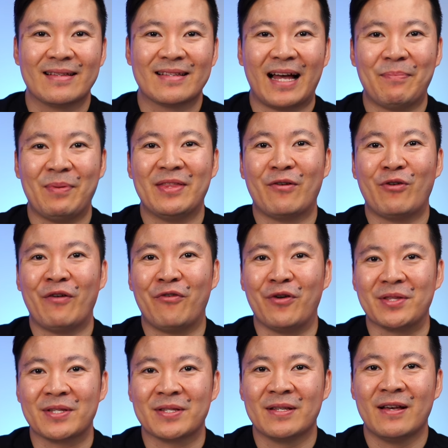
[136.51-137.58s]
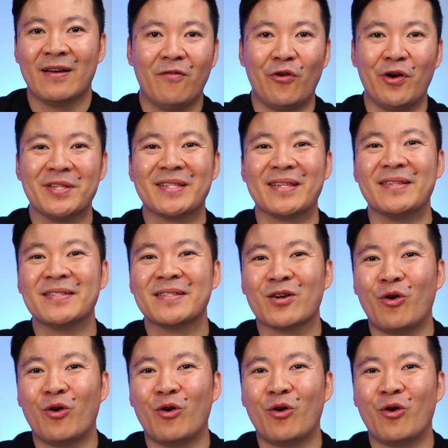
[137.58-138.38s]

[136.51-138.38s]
Type in the reference. For instance,